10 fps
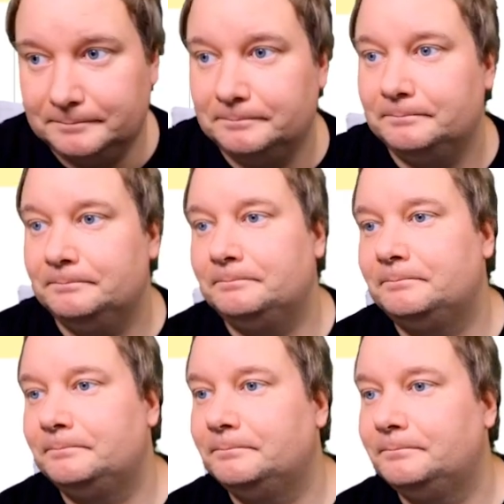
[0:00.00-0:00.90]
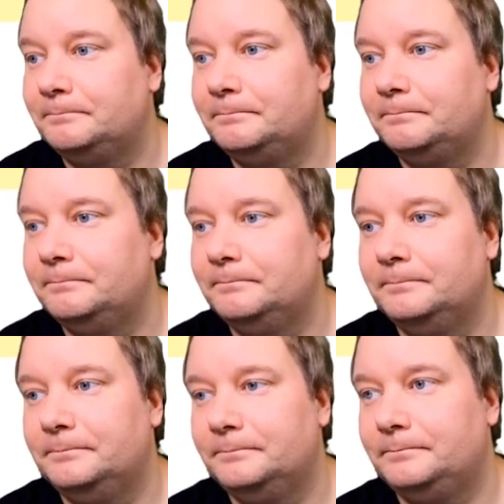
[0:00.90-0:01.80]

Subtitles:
Nobody speaks.